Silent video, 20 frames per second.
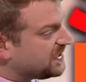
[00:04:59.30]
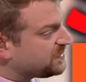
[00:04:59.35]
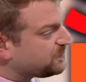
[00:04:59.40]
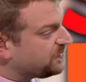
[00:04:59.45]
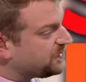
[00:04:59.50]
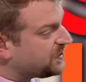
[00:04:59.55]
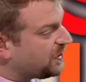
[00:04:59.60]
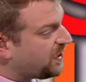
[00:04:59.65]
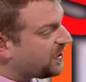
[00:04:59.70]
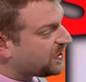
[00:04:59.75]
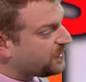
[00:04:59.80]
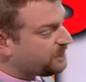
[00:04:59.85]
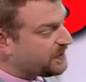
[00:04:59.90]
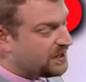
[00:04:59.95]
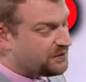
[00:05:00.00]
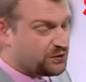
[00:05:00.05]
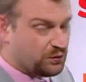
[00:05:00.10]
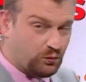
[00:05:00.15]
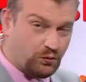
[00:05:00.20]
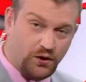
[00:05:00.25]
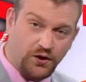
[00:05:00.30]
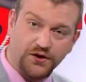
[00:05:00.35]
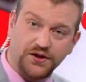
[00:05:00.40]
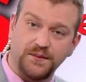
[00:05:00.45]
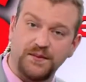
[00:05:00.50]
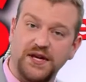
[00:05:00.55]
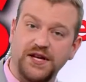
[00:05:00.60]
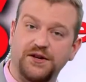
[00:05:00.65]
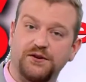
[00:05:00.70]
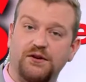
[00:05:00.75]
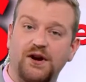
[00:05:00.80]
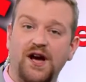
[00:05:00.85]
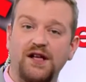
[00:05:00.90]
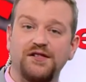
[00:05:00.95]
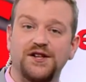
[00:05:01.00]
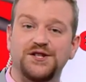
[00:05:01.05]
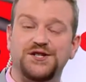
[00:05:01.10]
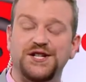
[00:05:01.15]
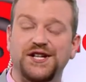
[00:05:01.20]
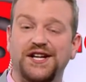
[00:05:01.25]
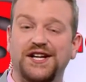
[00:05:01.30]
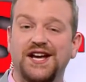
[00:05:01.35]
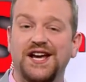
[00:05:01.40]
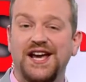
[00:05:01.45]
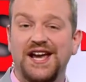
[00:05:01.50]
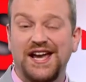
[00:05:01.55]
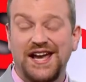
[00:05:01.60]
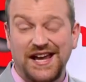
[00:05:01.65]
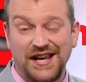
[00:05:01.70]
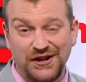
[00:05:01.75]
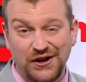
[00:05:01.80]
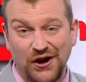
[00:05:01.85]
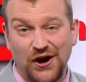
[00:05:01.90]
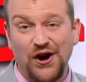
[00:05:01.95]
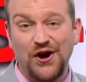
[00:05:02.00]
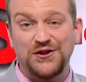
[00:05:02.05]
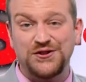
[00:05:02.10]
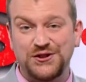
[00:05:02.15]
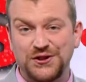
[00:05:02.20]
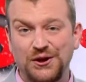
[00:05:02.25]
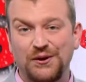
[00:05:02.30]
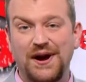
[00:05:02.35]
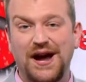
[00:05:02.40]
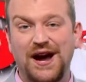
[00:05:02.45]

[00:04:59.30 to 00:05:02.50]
as we talk about the world of meteorology and also